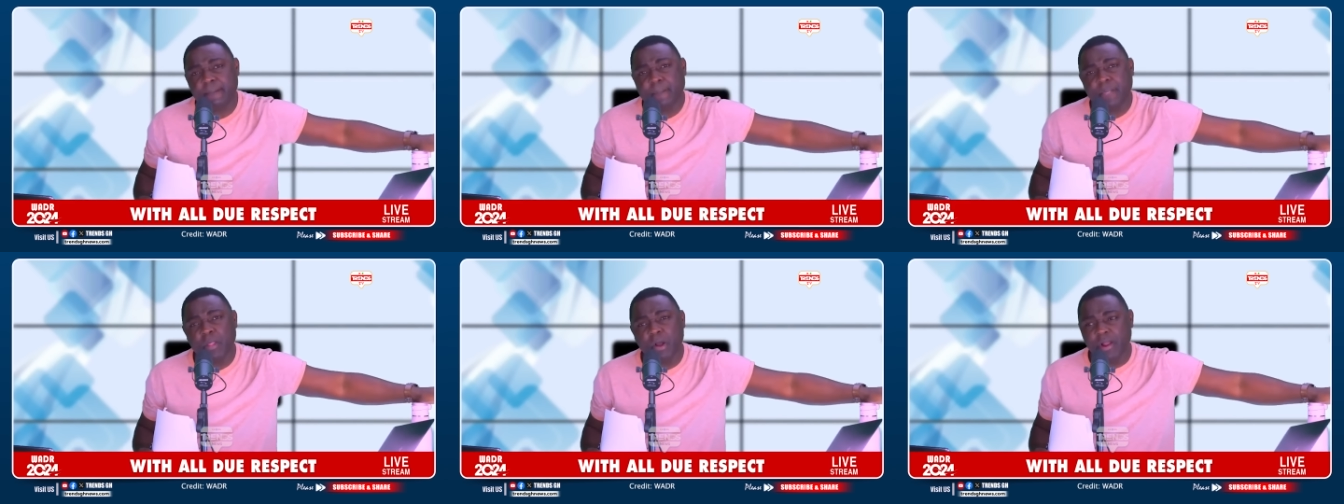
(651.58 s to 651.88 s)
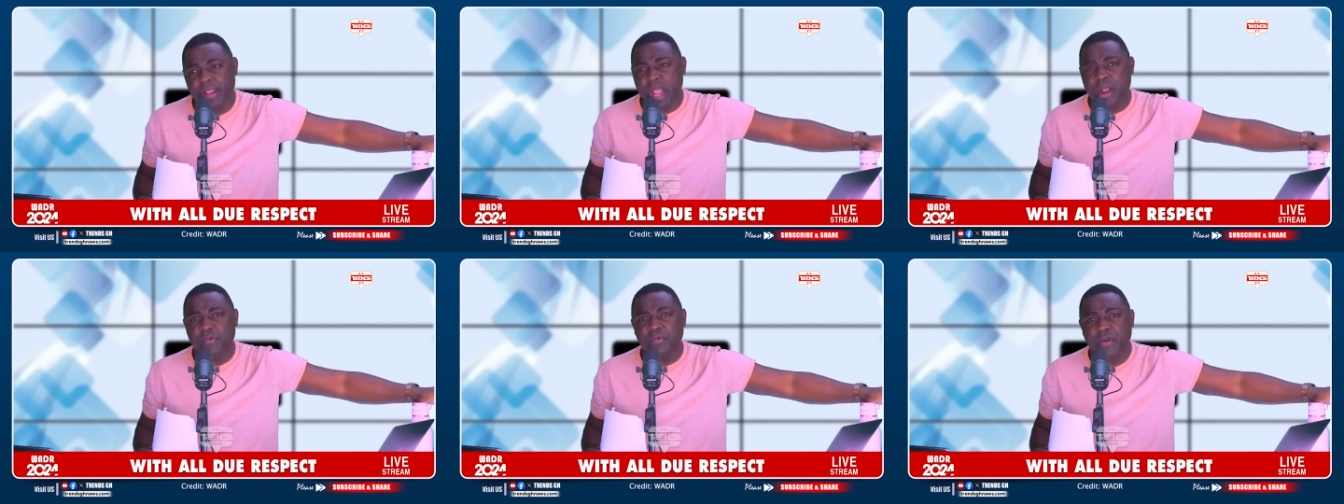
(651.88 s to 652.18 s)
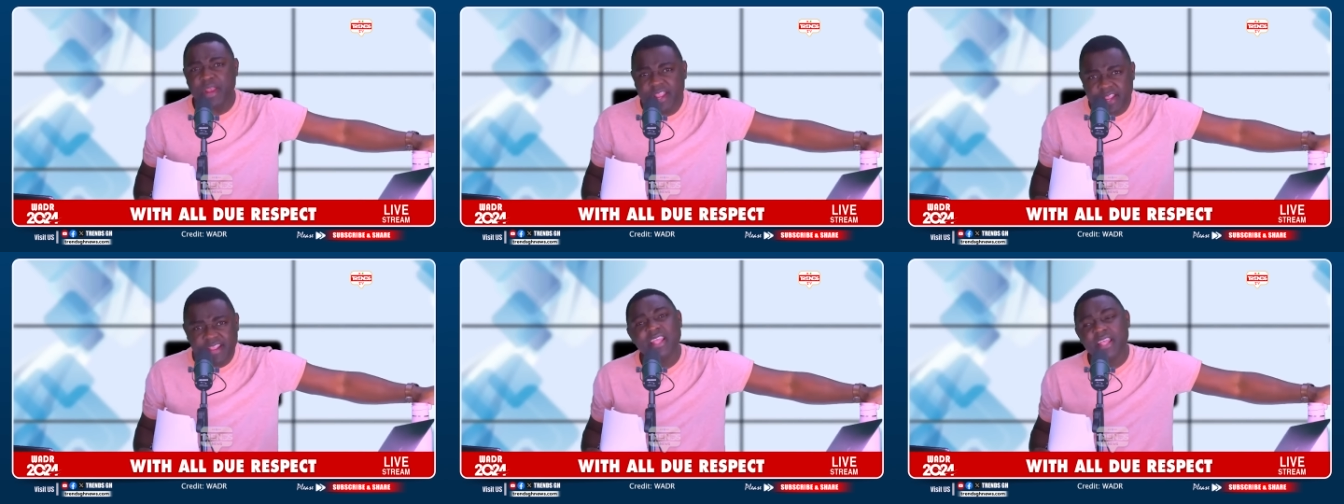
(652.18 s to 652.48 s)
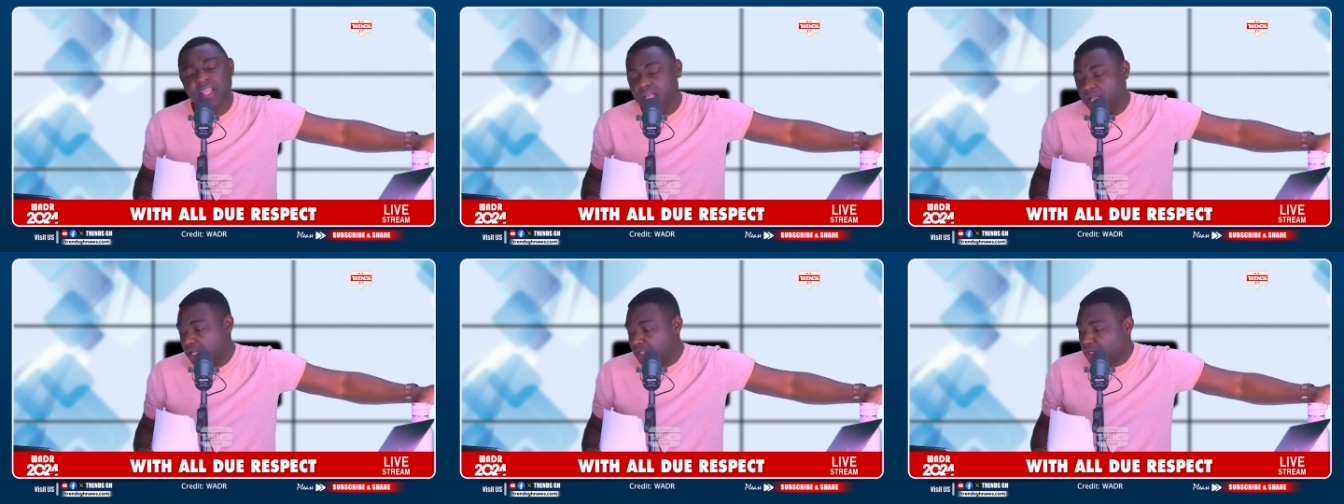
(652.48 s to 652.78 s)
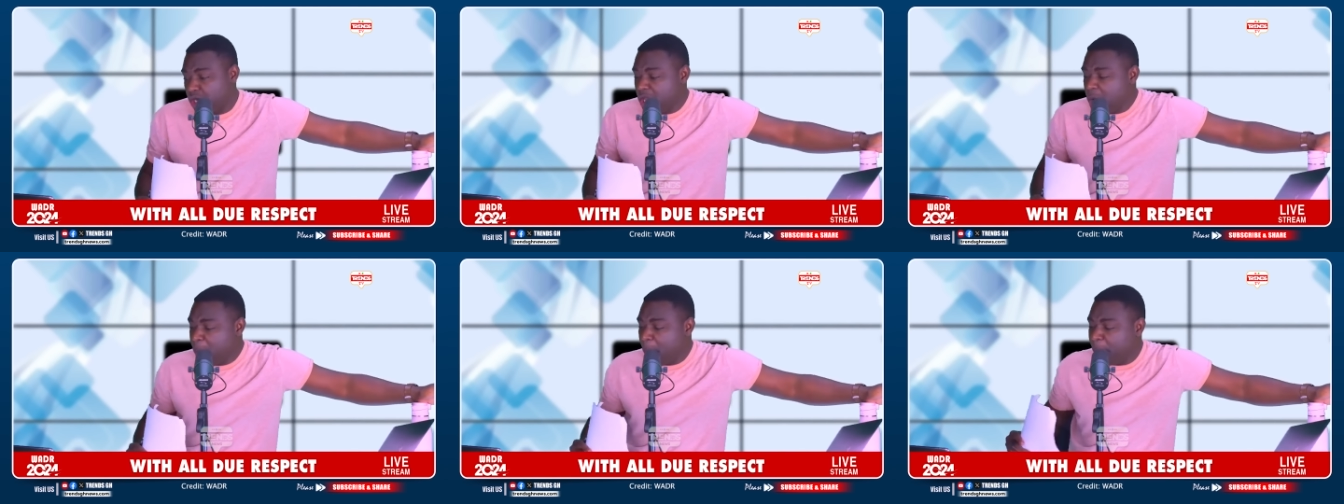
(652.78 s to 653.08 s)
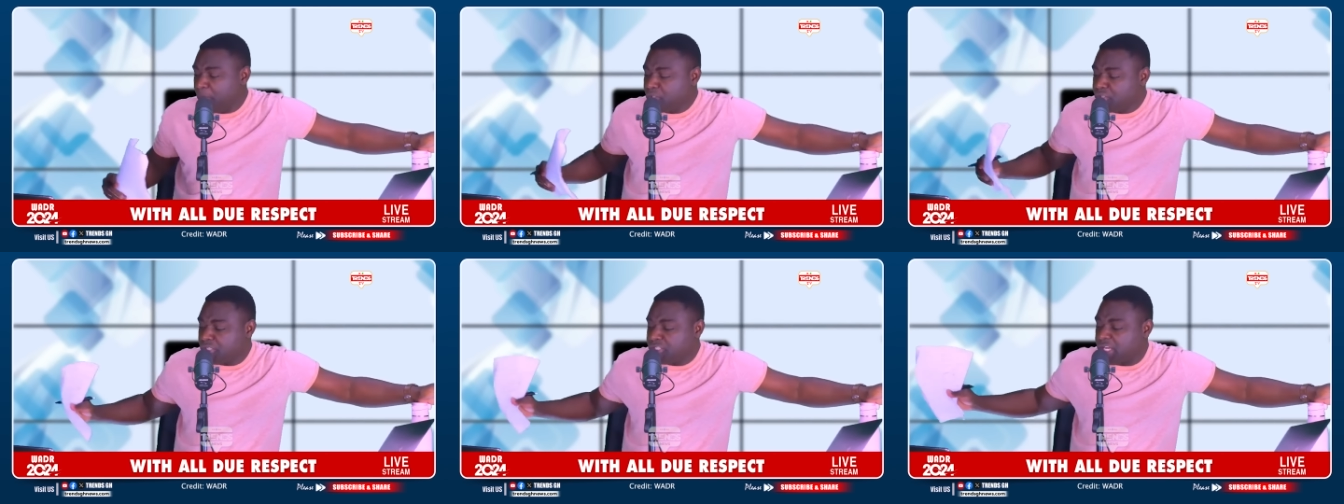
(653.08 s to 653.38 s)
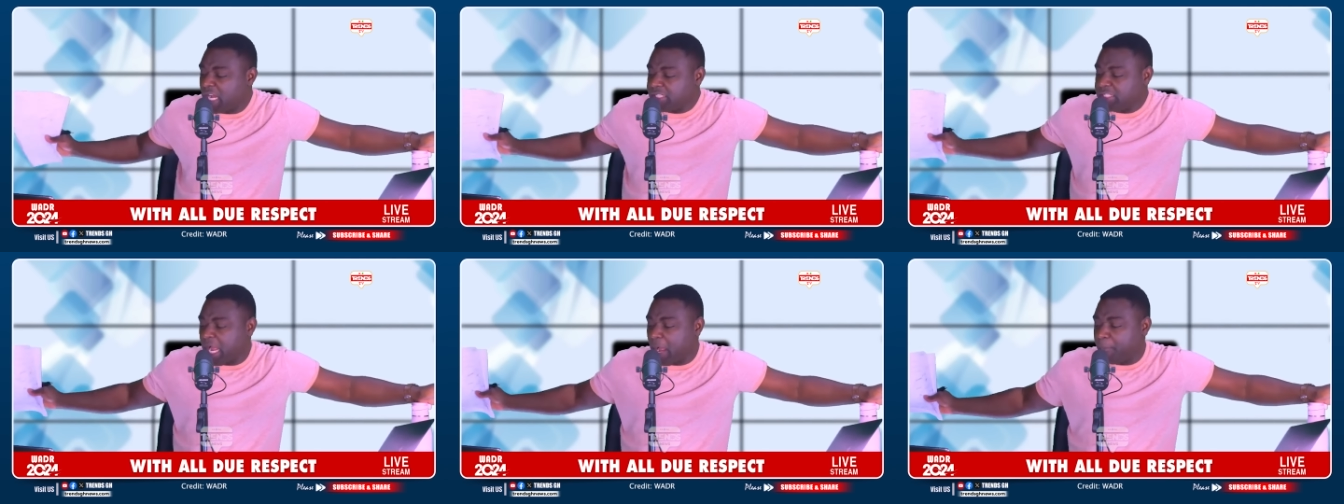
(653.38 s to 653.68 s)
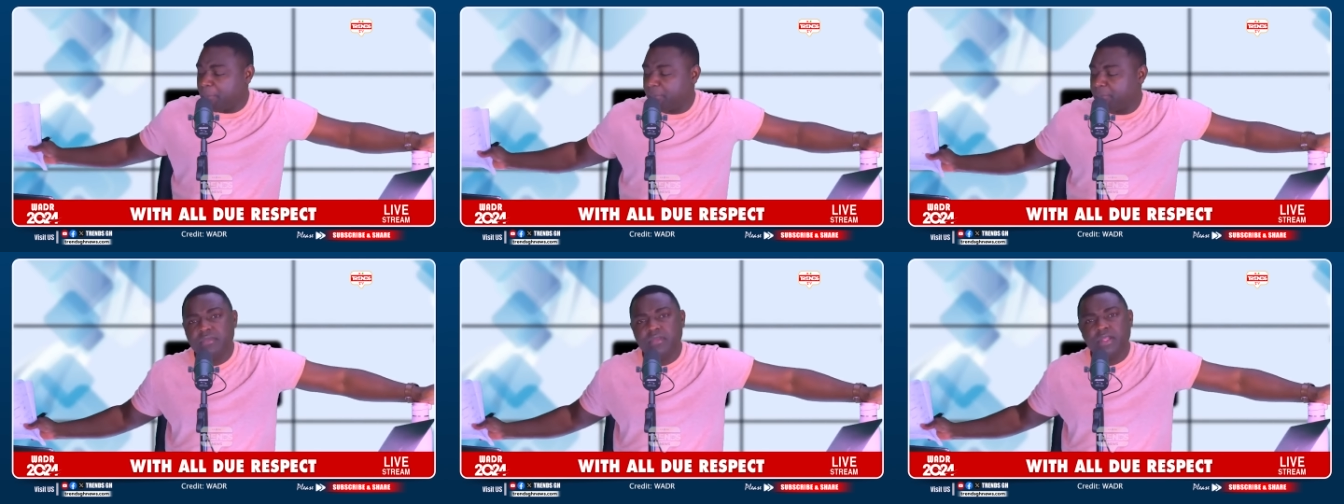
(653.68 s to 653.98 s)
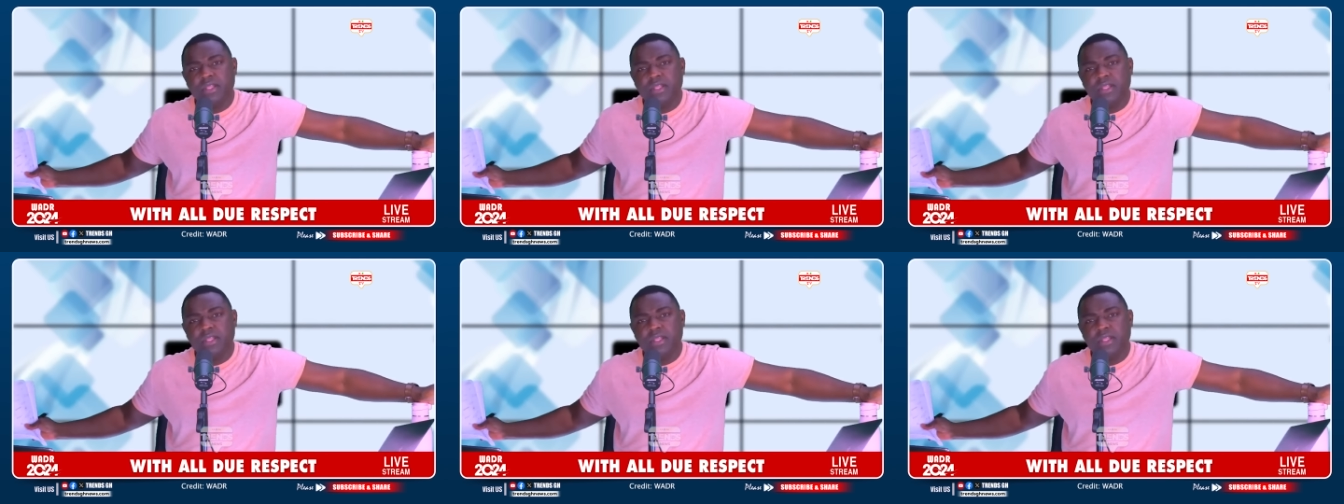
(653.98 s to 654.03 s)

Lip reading: Oh yeah, we. So you people should shut up.